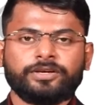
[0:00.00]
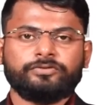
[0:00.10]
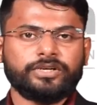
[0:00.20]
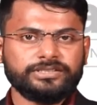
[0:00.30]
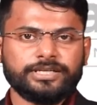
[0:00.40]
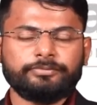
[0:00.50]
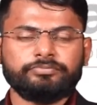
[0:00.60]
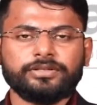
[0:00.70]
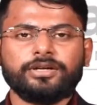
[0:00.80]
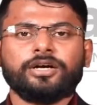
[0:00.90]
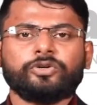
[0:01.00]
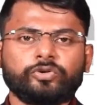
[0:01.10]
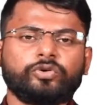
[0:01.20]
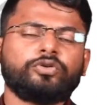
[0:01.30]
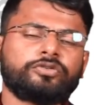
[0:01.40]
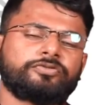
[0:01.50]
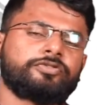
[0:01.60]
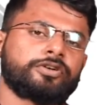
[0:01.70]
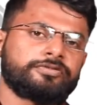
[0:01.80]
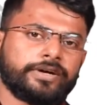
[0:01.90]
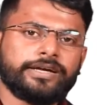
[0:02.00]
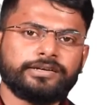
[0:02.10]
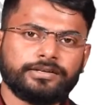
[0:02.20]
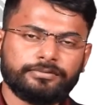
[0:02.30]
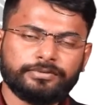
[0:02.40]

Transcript: For example, to go for 5